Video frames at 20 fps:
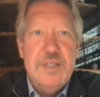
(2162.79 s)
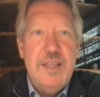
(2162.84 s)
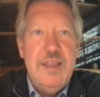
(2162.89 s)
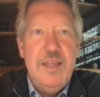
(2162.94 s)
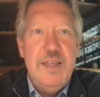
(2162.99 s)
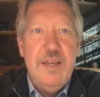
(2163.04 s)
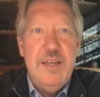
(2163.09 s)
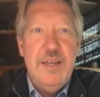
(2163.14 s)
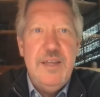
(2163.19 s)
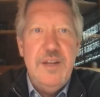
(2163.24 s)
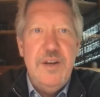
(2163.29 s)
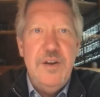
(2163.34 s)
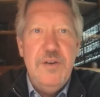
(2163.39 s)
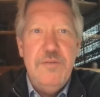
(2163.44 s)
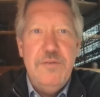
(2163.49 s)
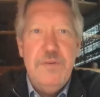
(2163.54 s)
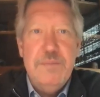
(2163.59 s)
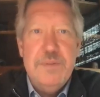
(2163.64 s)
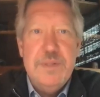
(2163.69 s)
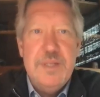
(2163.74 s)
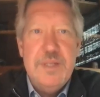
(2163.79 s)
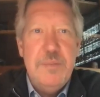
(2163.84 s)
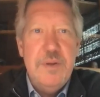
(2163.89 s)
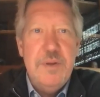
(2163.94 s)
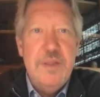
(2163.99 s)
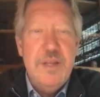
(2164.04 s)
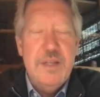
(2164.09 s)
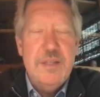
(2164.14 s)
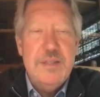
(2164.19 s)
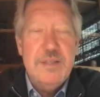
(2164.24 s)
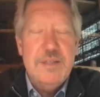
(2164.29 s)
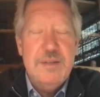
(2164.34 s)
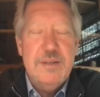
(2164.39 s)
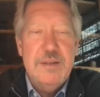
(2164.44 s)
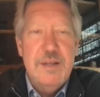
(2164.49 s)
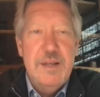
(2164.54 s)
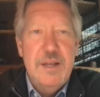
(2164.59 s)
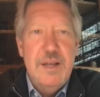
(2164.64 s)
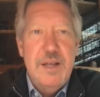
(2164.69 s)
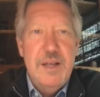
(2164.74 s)
I think, you know, from someone that's
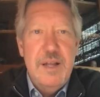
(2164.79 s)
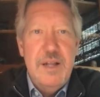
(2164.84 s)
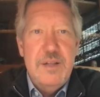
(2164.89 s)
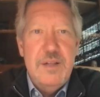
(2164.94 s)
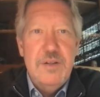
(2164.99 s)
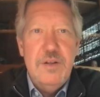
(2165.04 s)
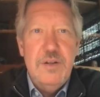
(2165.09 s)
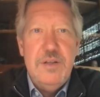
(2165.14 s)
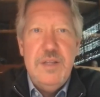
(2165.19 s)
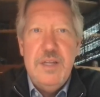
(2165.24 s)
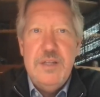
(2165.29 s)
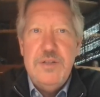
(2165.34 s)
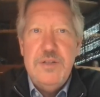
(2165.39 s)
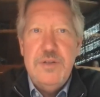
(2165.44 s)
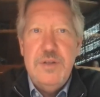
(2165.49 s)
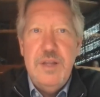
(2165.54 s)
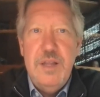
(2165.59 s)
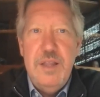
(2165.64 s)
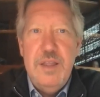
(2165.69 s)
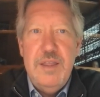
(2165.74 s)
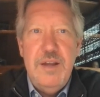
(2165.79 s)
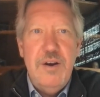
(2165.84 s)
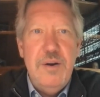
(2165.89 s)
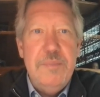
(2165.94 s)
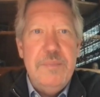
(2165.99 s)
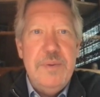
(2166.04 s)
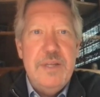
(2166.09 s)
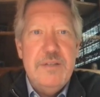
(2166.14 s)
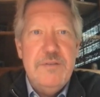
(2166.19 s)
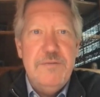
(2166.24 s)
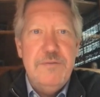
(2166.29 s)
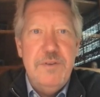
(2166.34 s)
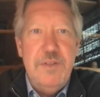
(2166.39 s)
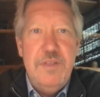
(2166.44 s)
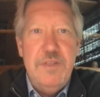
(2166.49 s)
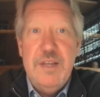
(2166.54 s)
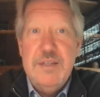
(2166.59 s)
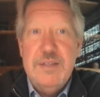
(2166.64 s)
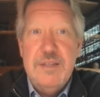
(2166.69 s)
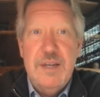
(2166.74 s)
looked at therapies for
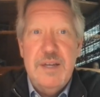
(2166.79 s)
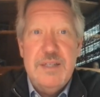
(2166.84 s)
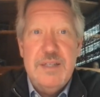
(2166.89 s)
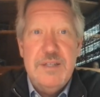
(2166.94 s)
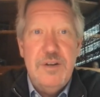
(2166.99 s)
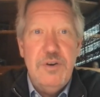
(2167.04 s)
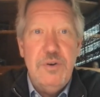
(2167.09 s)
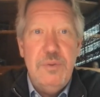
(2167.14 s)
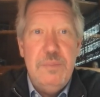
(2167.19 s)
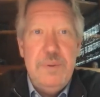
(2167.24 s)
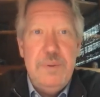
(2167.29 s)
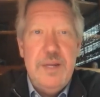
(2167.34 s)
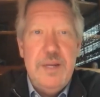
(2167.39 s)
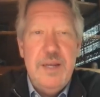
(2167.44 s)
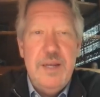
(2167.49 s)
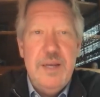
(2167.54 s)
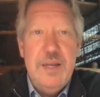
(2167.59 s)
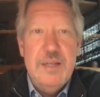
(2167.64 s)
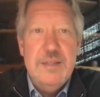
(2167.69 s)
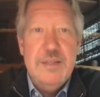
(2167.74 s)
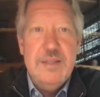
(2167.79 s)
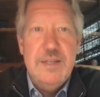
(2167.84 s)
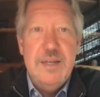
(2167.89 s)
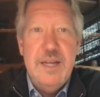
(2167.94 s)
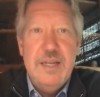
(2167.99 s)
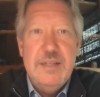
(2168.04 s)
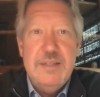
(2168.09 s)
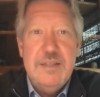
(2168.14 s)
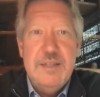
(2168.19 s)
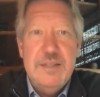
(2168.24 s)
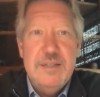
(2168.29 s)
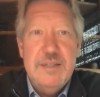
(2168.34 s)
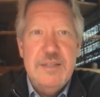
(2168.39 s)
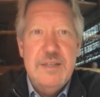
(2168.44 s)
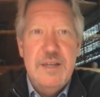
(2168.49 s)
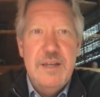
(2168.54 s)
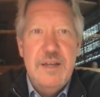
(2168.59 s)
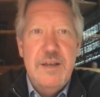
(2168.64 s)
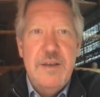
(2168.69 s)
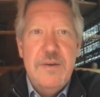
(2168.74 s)
things like sarcopenia and senescence,
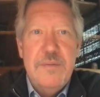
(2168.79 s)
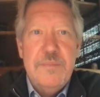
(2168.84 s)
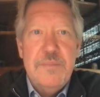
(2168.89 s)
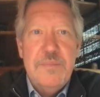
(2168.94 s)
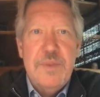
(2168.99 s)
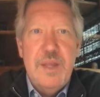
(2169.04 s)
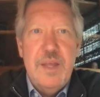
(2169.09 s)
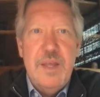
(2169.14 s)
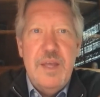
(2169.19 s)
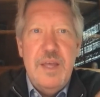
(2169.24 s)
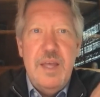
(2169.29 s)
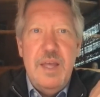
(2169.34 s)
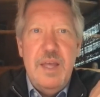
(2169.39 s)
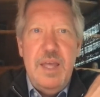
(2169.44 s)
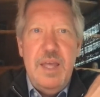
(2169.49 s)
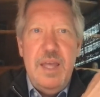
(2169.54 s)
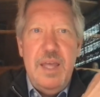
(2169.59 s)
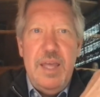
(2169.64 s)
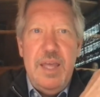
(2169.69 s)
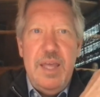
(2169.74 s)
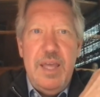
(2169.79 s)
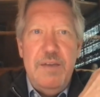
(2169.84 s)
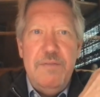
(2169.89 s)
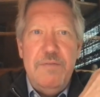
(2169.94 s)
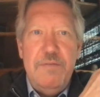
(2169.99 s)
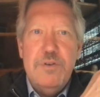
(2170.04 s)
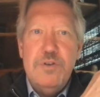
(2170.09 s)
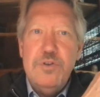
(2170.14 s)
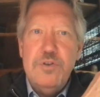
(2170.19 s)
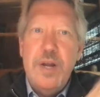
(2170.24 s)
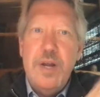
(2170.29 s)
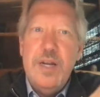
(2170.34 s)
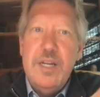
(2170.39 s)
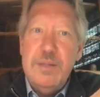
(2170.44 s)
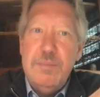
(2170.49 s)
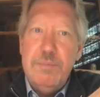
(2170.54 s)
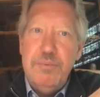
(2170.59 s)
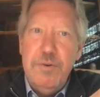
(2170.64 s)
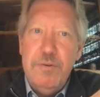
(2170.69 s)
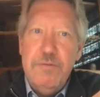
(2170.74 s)
if you're trying to
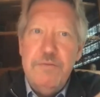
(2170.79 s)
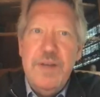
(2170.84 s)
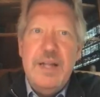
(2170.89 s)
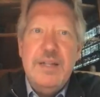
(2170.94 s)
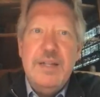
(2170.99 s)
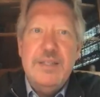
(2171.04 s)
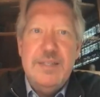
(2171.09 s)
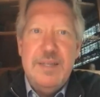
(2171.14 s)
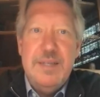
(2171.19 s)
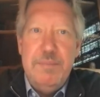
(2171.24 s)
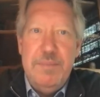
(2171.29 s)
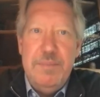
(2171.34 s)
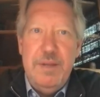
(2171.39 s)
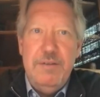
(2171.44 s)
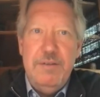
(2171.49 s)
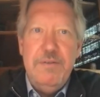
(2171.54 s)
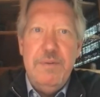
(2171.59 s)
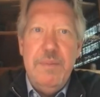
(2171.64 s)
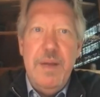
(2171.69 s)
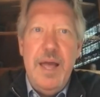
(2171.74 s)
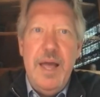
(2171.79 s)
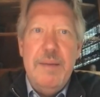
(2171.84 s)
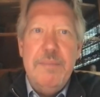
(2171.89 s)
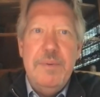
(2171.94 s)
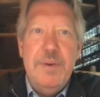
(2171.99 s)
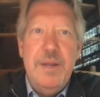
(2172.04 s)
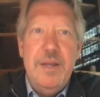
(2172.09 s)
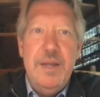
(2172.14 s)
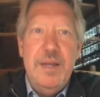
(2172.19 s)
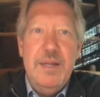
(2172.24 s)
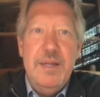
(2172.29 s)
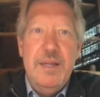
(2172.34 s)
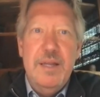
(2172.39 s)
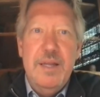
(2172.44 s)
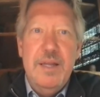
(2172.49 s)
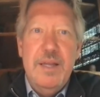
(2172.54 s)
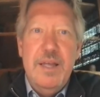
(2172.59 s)
prevent something from happening,